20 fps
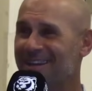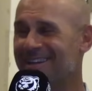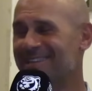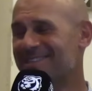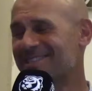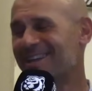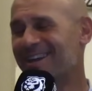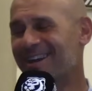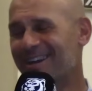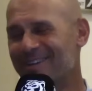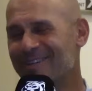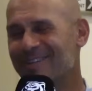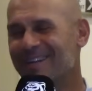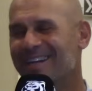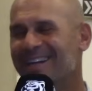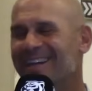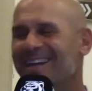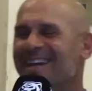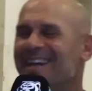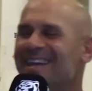So,
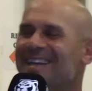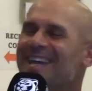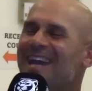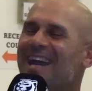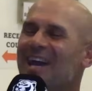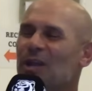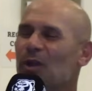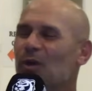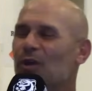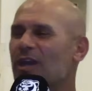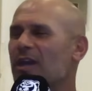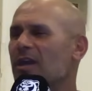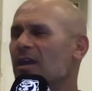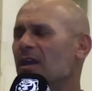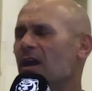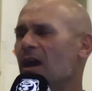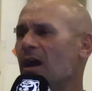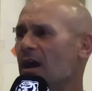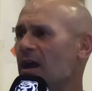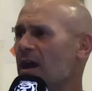yeah, look,
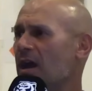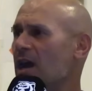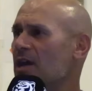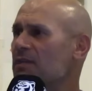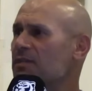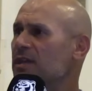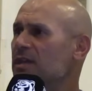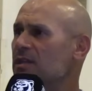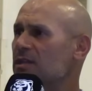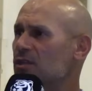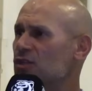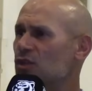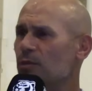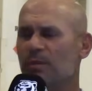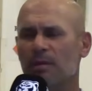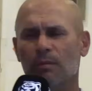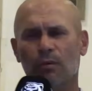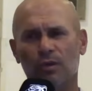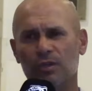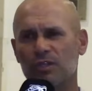I think there should
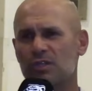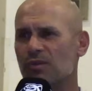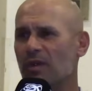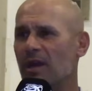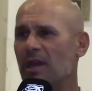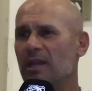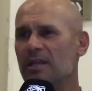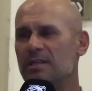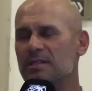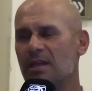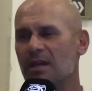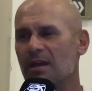be more Australians.